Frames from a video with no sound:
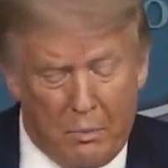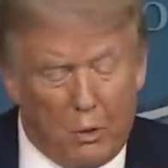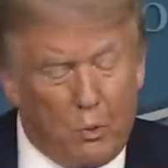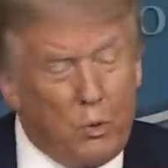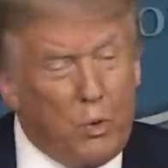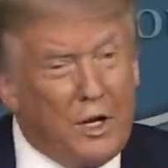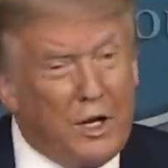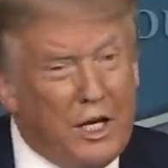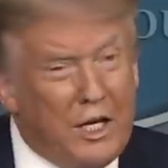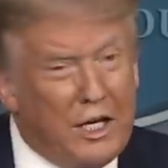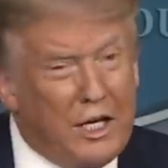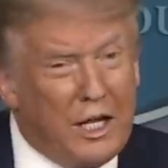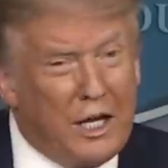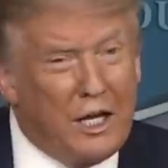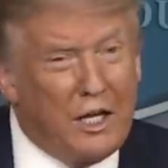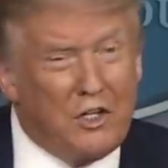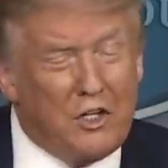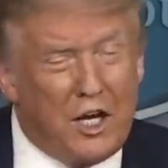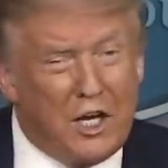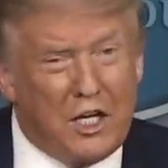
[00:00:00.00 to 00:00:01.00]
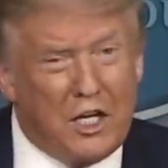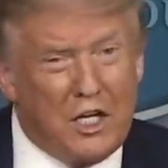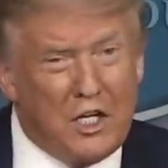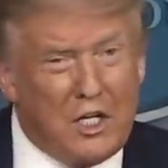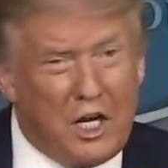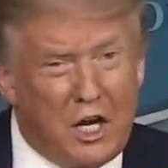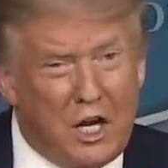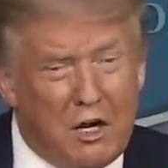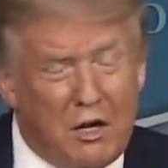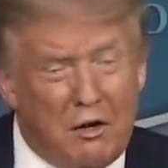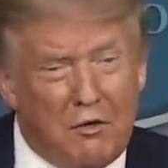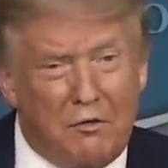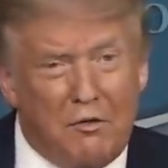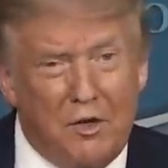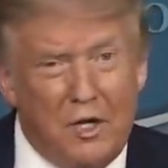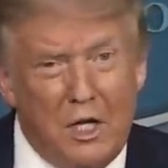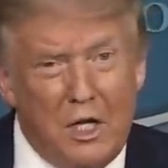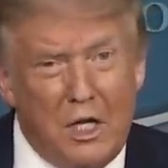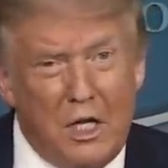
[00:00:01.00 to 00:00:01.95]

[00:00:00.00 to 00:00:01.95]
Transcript: but we're going to get it taken care of,